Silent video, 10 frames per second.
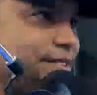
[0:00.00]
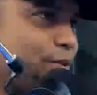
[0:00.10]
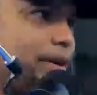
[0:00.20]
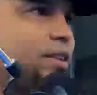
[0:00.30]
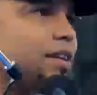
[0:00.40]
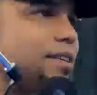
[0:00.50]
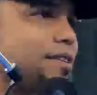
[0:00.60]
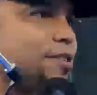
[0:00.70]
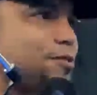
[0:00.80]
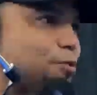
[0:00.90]

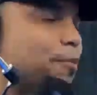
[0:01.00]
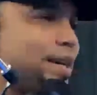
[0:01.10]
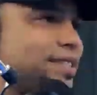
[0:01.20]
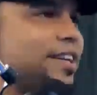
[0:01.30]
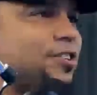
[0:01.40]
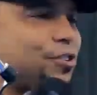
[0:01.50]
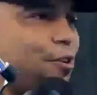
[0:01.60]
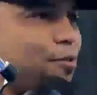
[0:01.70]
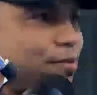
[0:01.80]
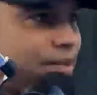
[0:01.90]
So basically, it
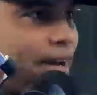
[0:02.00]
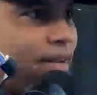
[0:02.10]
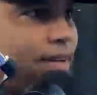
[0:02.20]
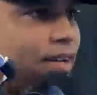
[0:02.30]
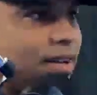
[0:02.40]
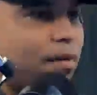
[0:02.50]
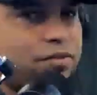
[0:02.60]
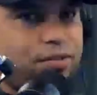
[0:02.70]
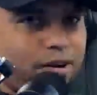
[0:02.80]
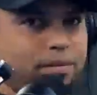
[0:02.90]
shows that it
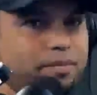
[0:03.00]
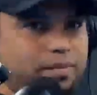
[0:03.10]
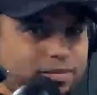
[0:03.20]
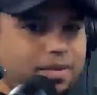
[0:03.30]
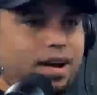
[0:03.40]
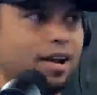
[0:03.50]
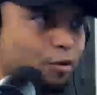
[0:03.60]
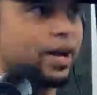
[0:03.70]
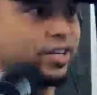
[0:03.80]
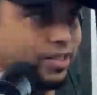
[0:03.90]
comes from a
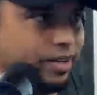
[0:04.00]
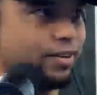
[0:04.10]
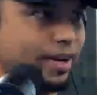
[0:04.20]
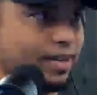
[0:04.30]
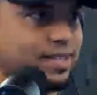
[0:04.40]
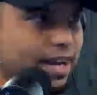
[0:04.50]
location. You understand?